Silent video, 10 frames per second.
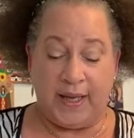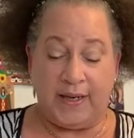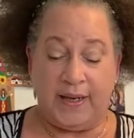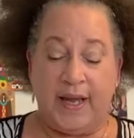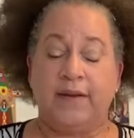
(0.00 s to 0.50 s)

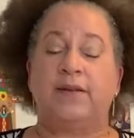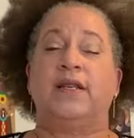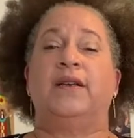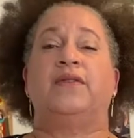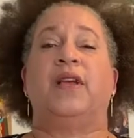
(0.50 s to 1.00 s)

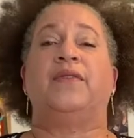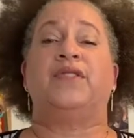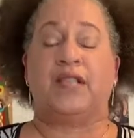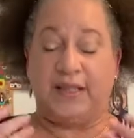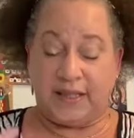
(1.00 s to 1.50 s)
narratives of
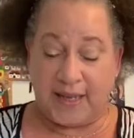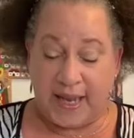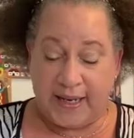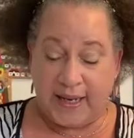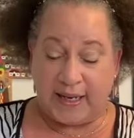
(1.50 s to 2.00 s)

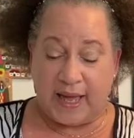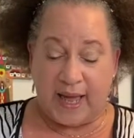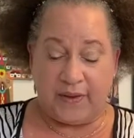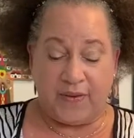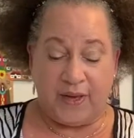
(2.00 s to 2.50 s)
sustaining life,